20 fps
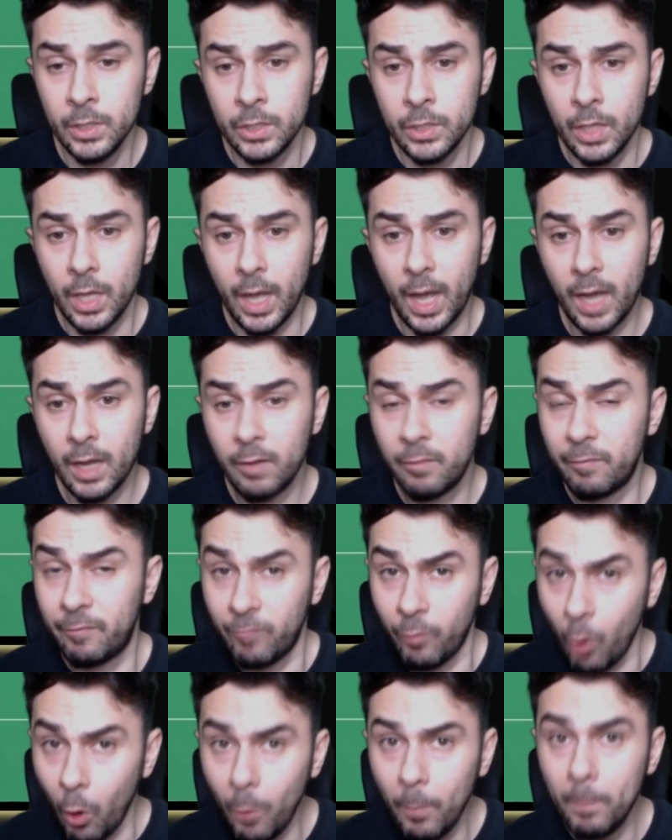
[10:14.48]
And
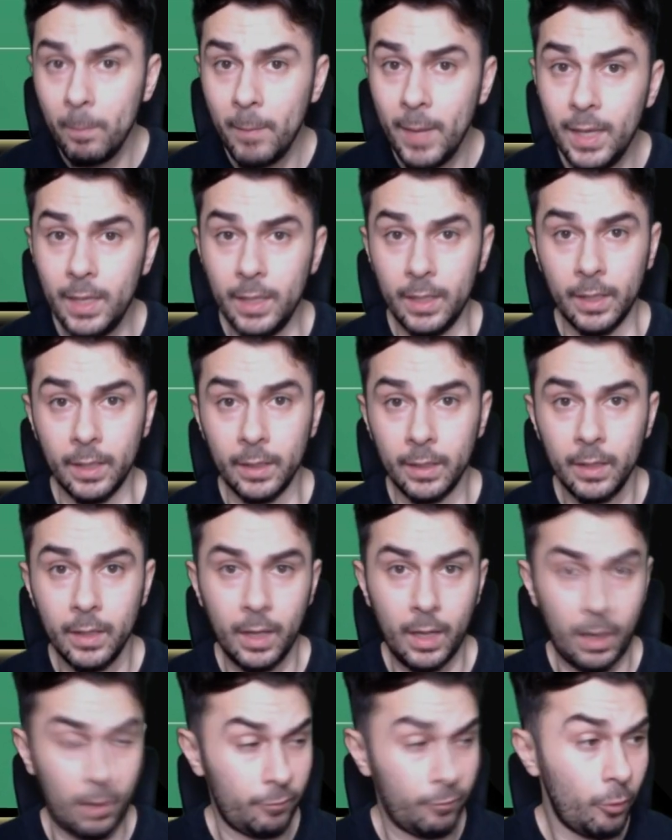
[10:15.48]
4 million
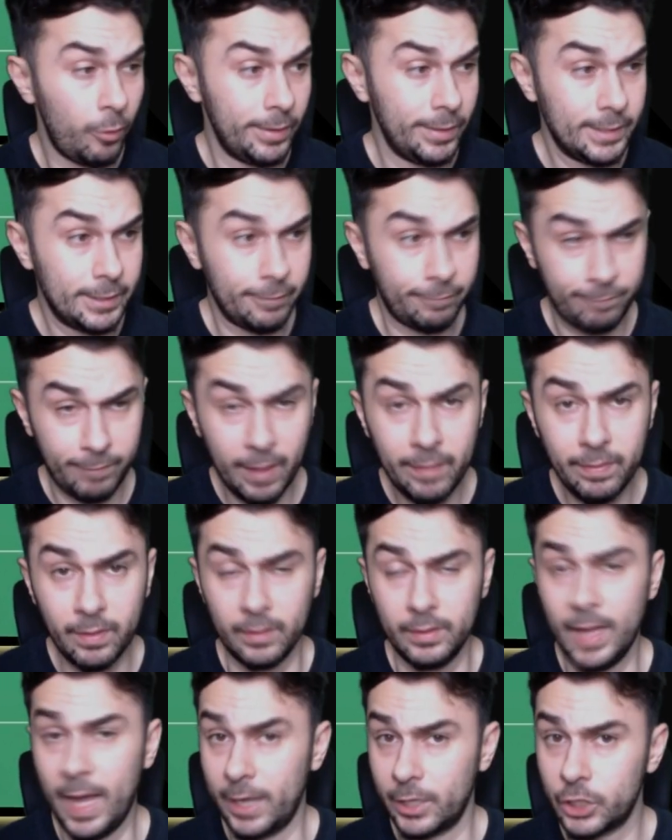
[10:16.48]
for a defender
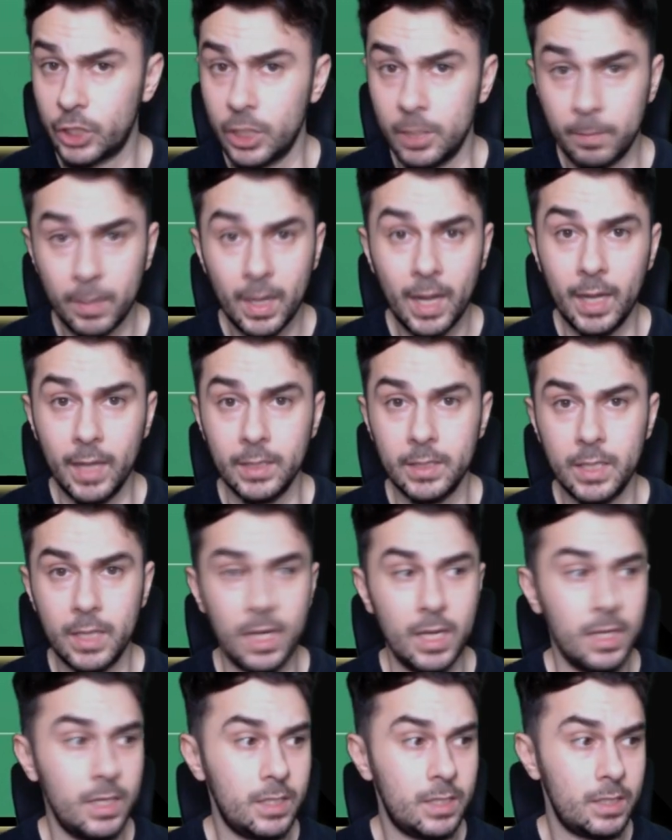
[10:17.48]
that actually plays
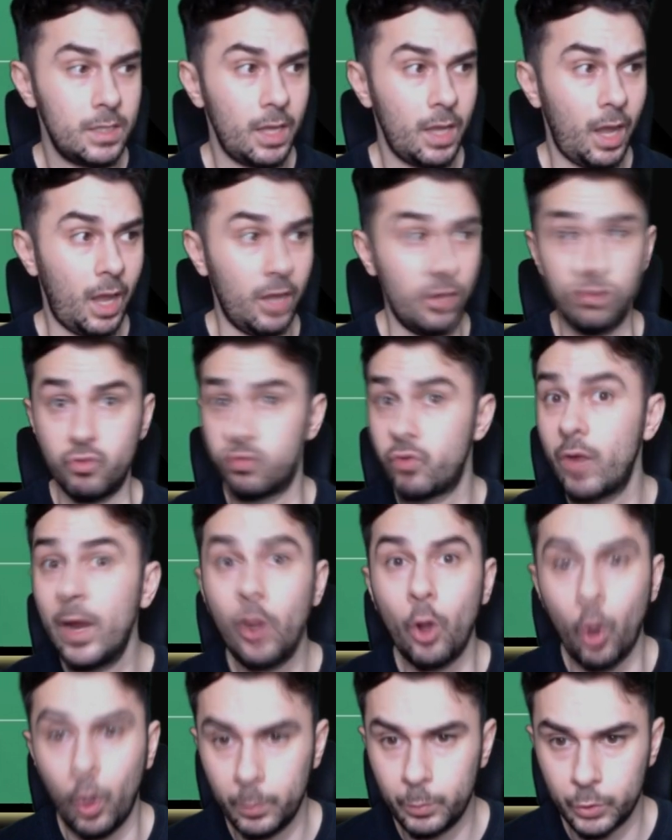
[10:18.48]
is a great
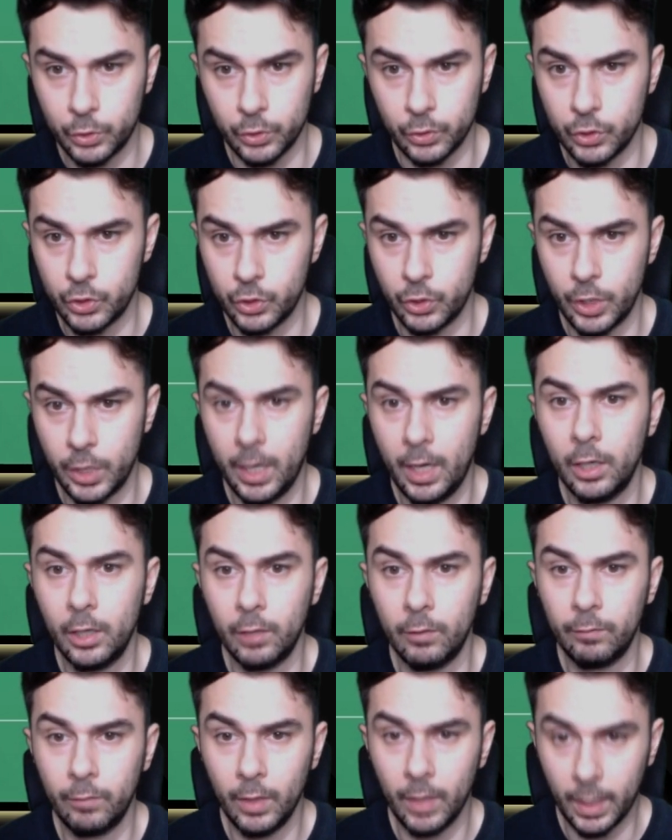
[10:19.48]
option to kind
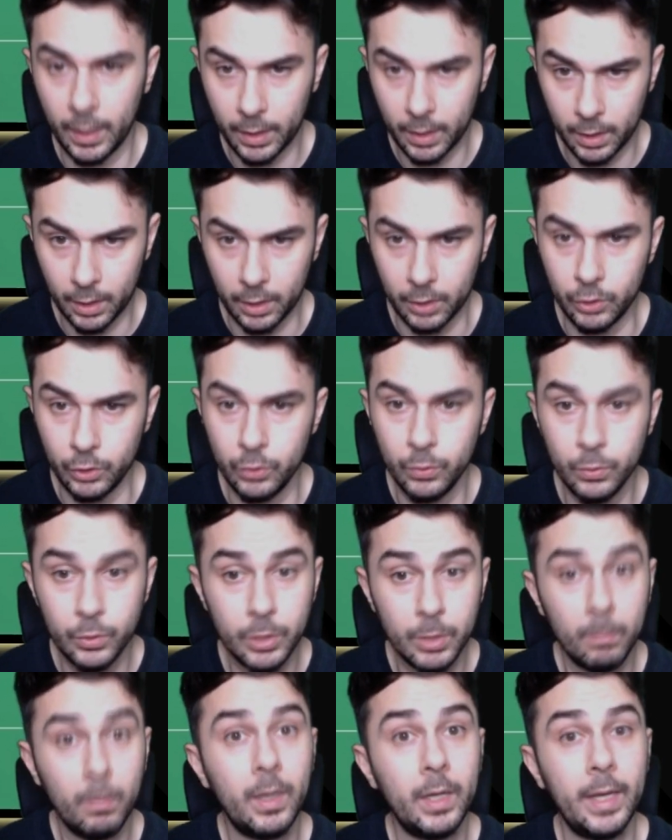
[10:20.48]
of like use
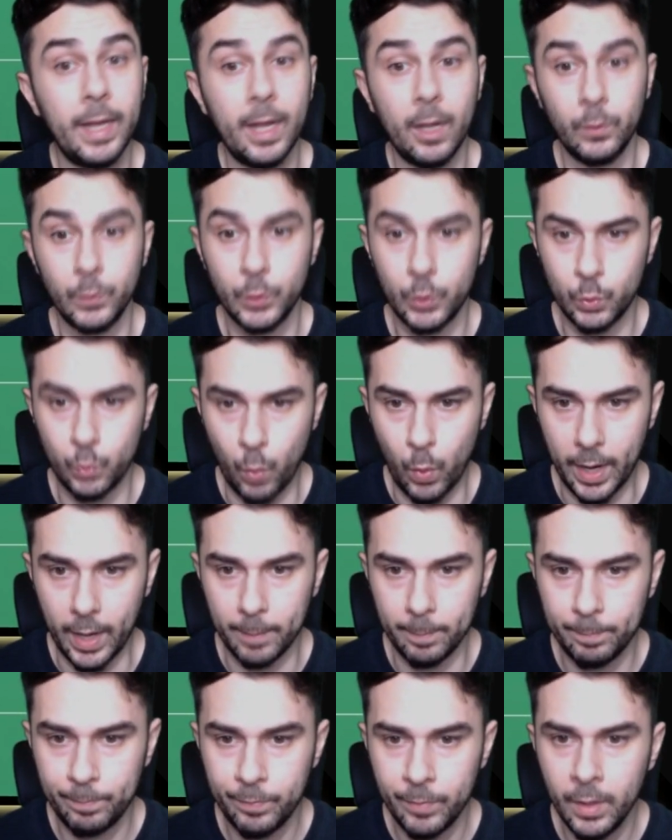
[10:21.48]
the money elsewhere.
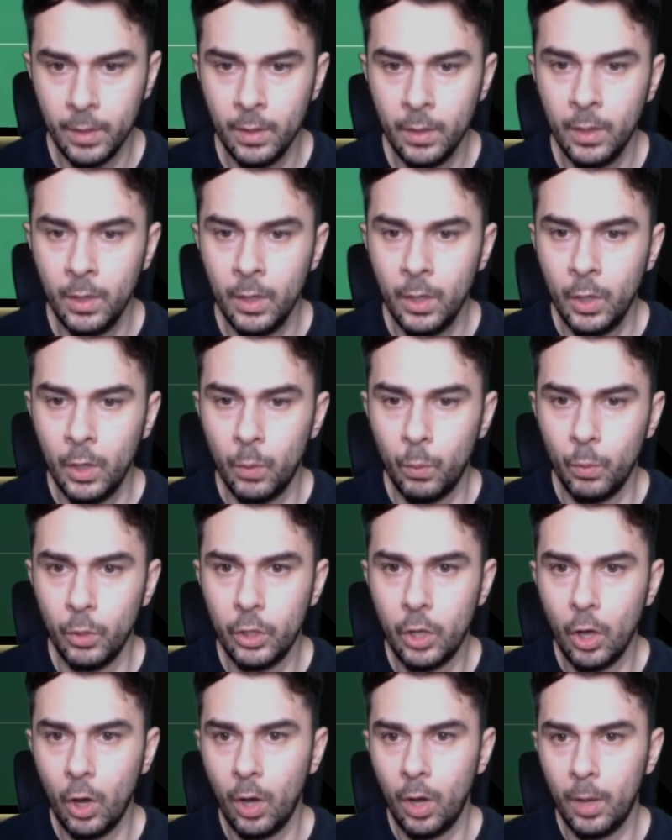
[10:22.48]
We've
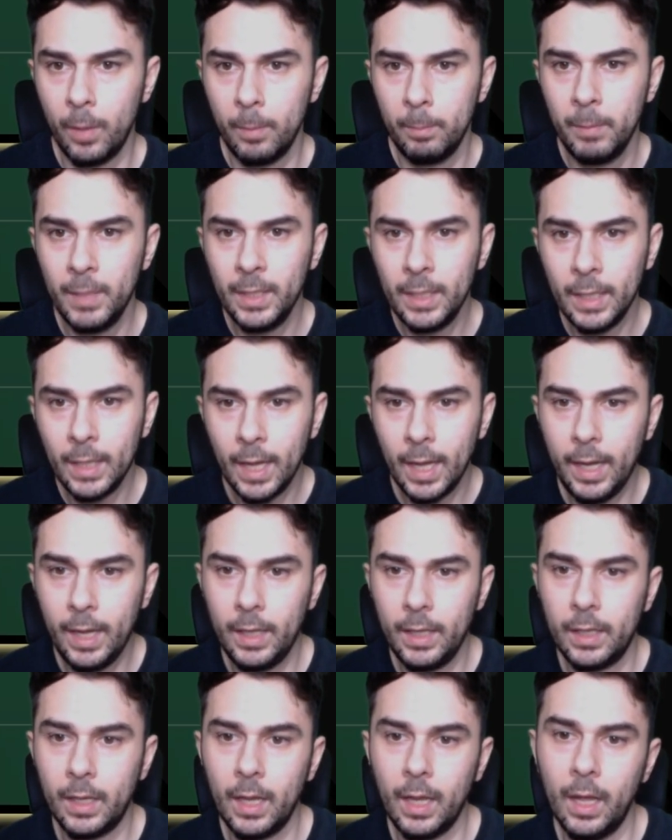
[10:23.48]
got
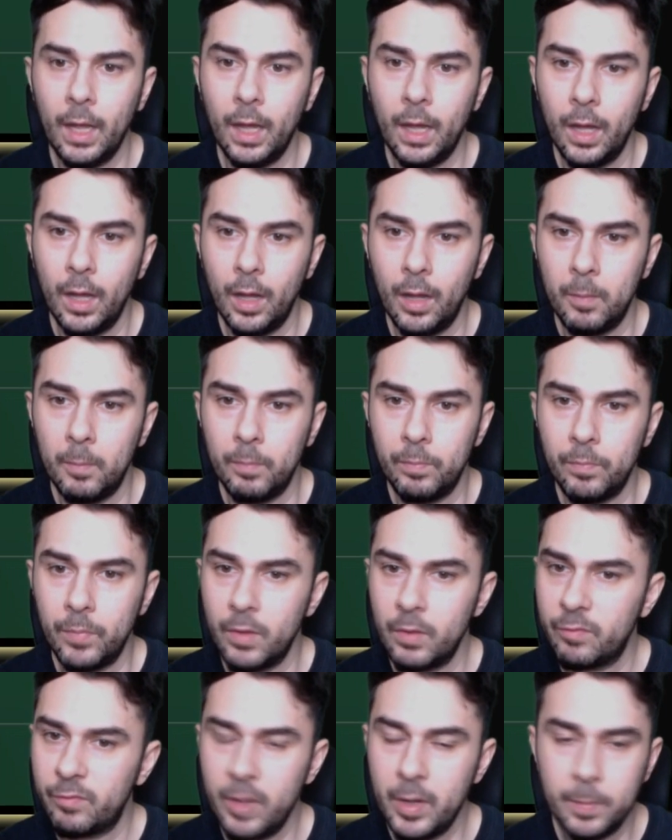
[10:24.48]
Mignolet,
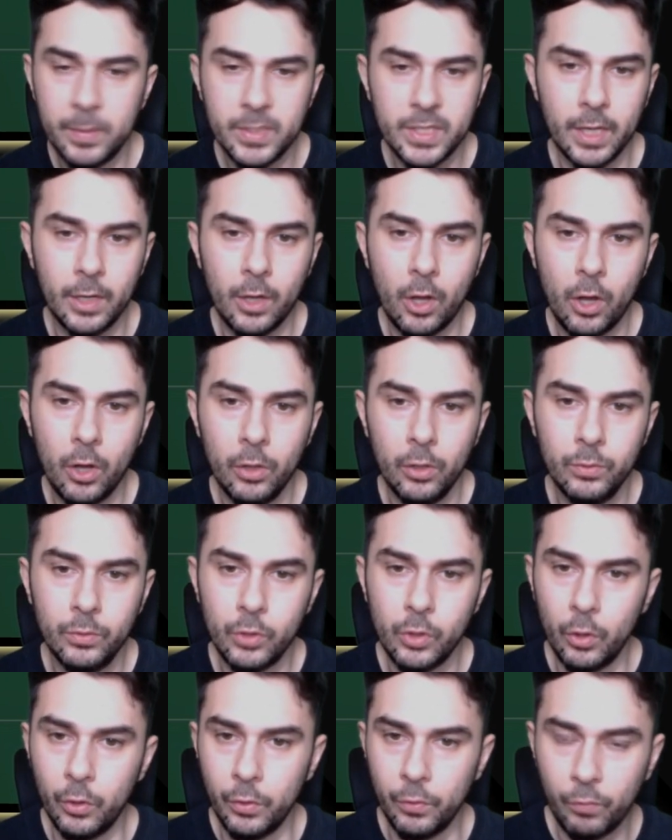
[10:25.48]
3% owned,
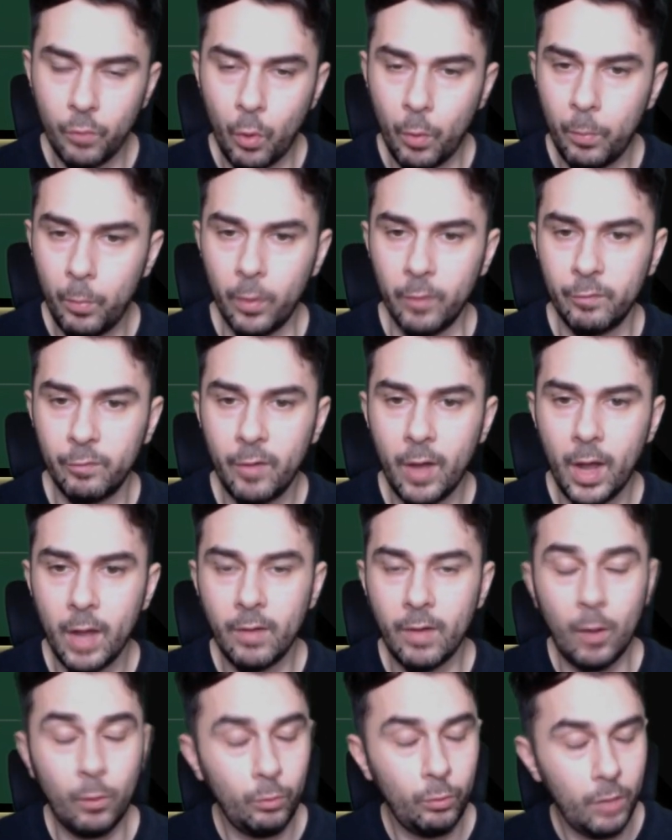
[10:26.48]
only 4.5.
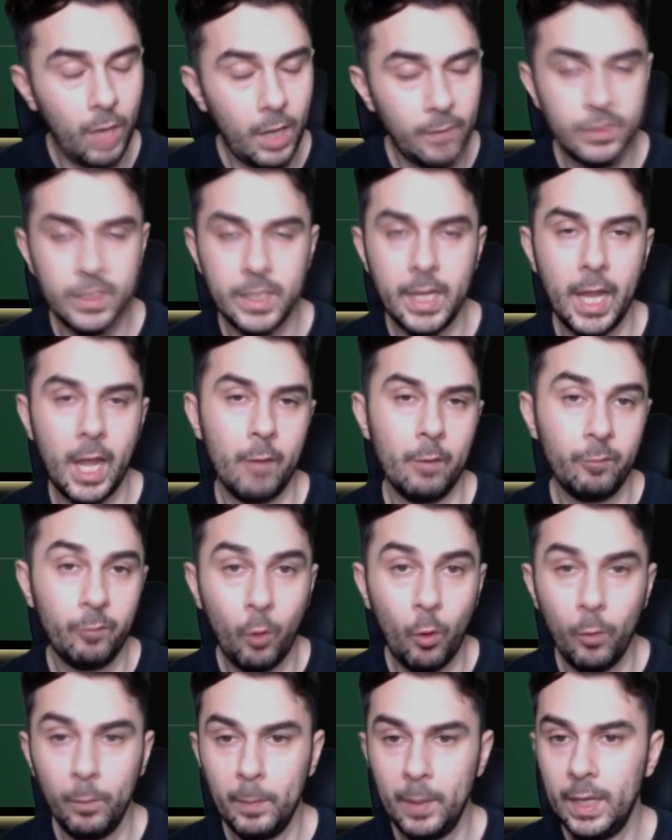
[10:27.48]
I would love to get a
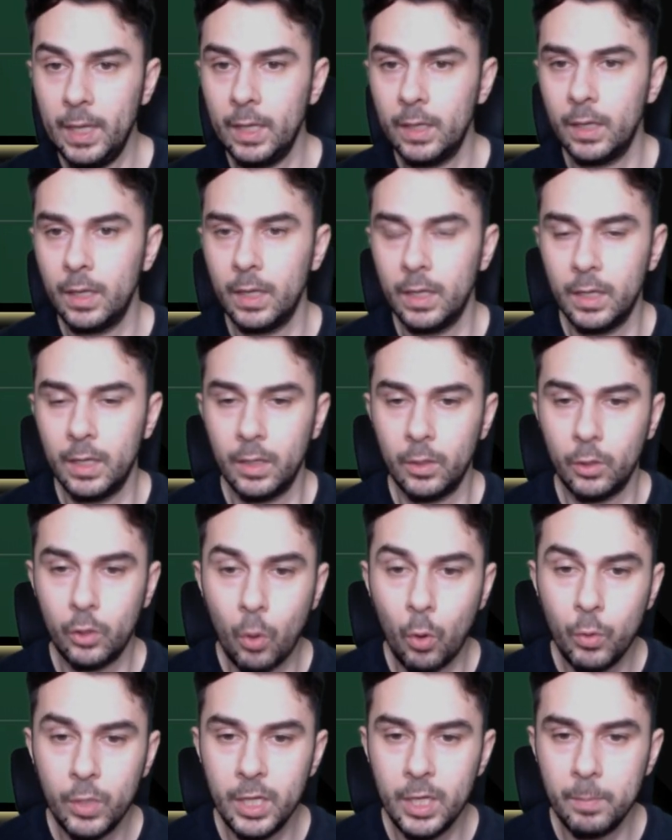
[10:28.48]
4 million
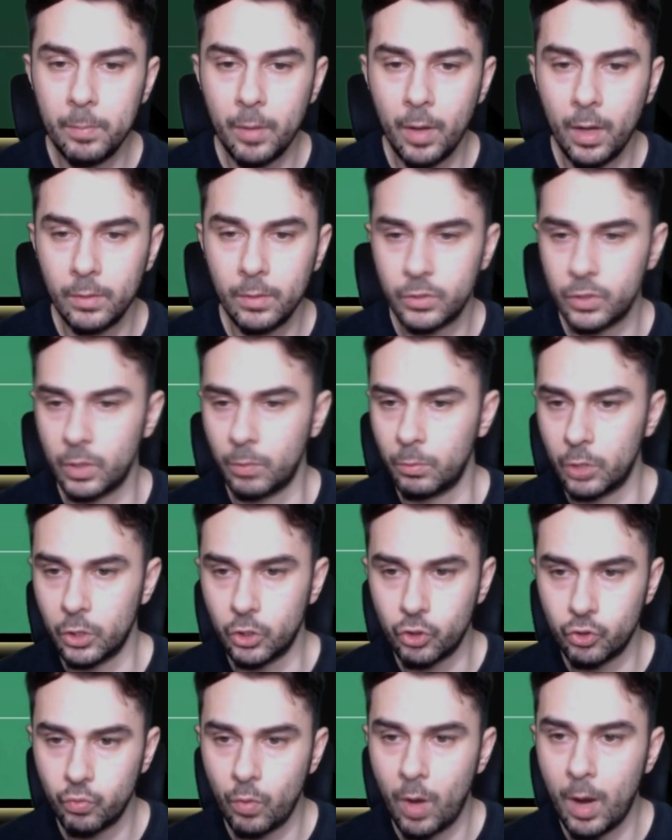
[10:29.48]
goalkeeper, I'm going to
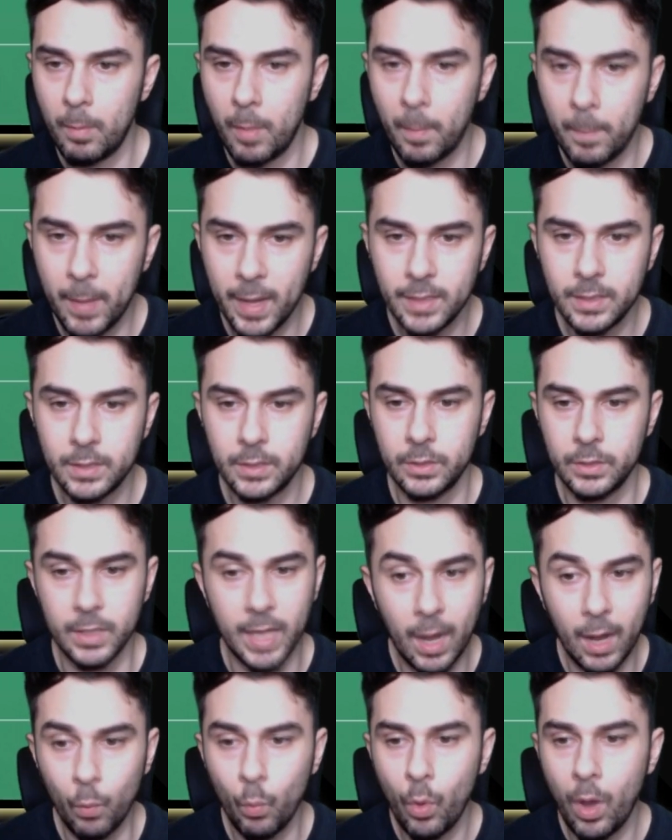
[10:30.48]
try my best to
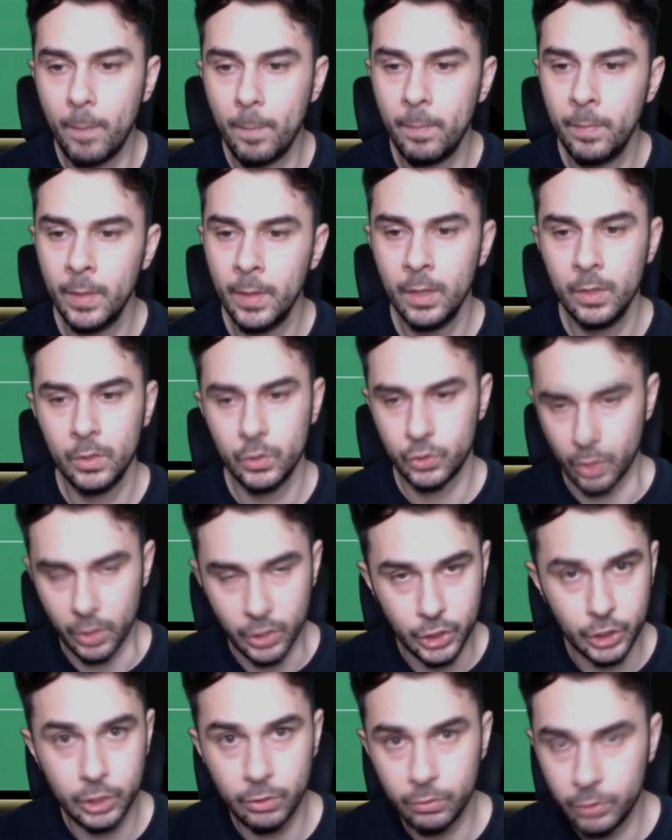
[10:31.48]
get one. So I
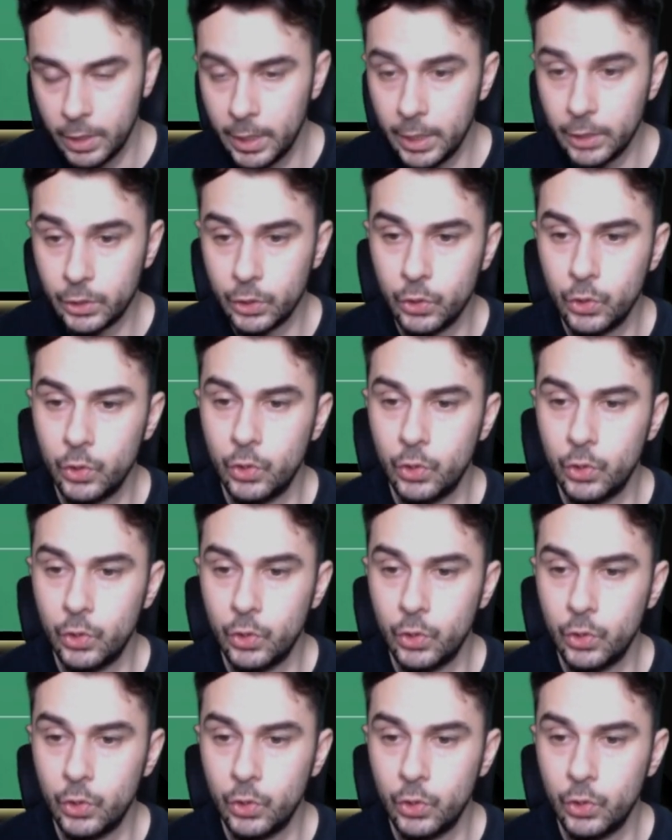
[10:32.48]
still need to do the